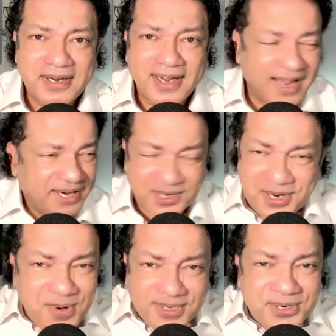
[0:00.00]
And I don't
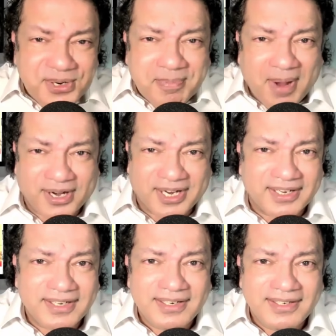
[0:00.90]
know what to do about it.
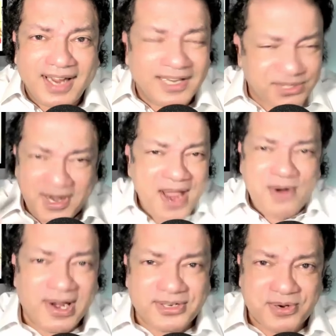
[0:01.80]
And today I
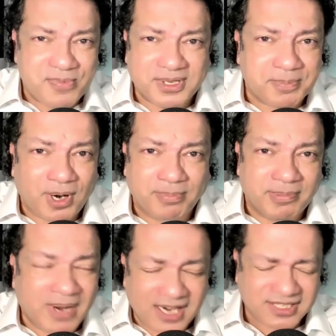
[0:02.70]
went to him with a problem
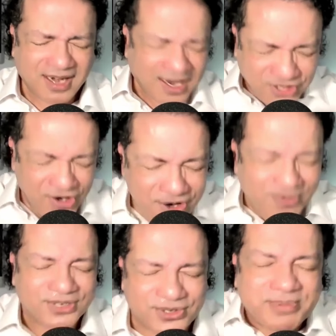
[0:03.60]
and I said, I don't know
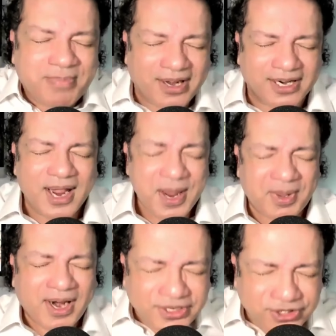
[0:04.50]
what to do about it,
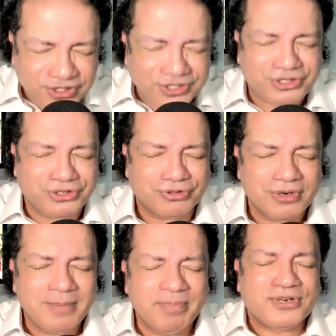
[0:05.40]
but I trust you
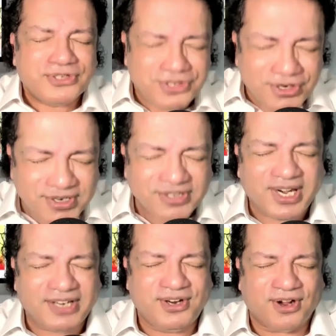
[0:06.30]
because you're a
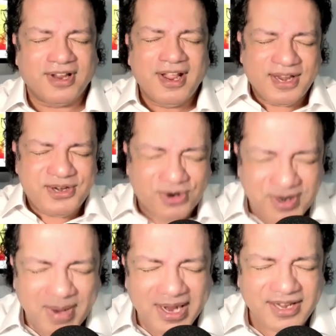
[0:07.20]
great God and you're a
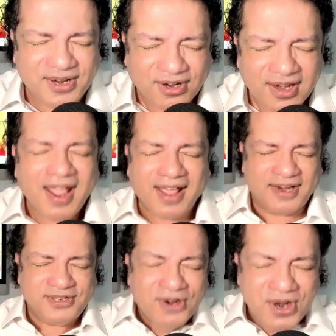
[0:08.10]
mighty God. And I
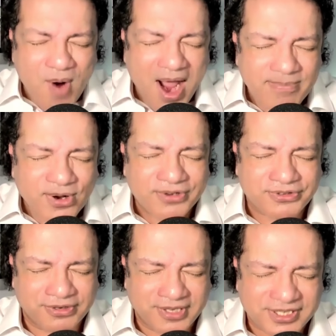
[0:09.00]
don't know why I'm going
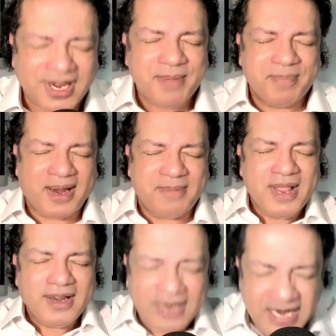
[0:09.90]
through this, but I'm
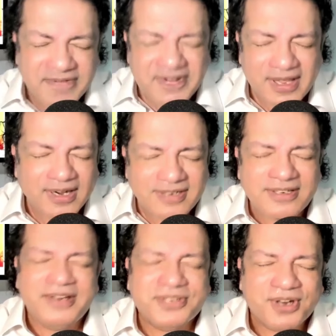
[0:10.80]
leaving it in,
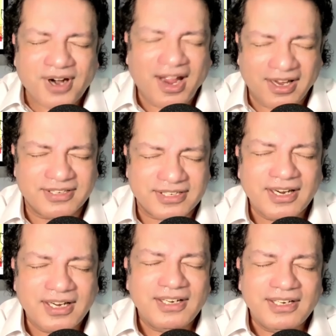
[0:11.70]
into your hands
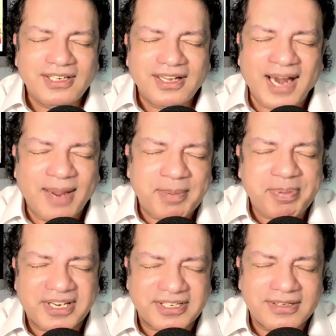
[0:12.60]
and I'm at peace.